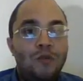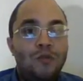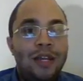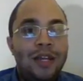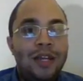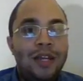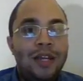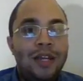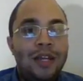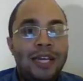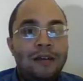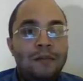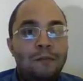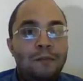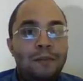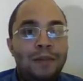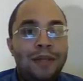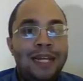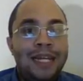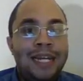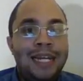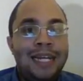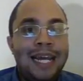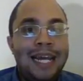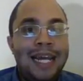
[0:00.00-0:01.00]
We
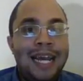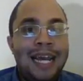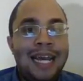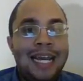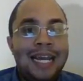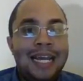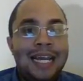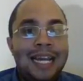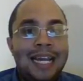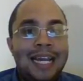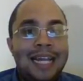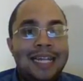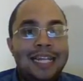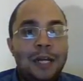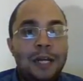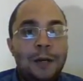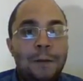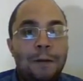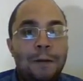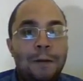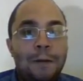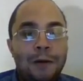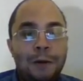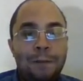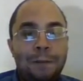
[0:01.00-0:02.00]
played A, and then our
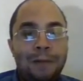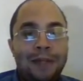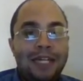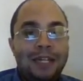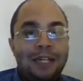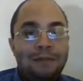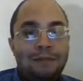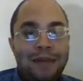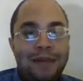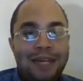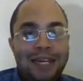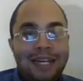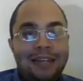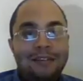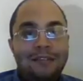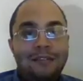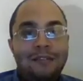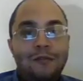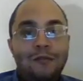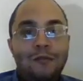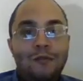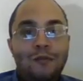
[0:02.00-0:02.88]
opponent played B.